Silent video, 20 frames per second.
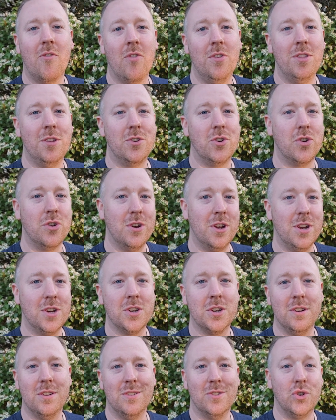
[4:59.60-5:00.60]
from the
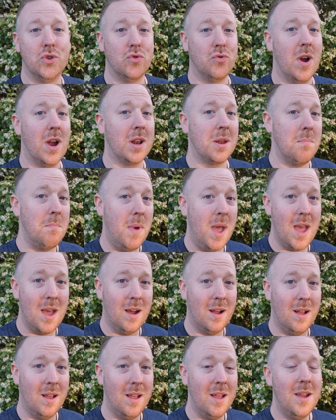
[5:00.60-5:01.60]
traditional direct
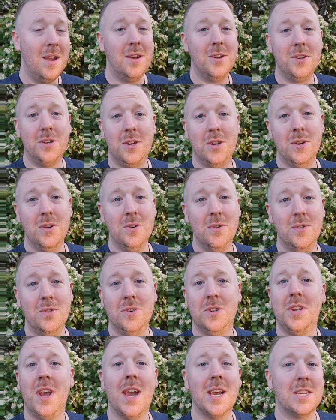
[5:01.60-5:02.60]
mail to
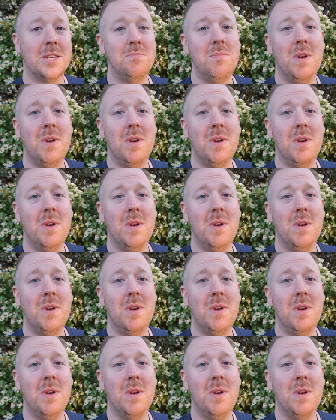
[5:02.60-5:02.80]
text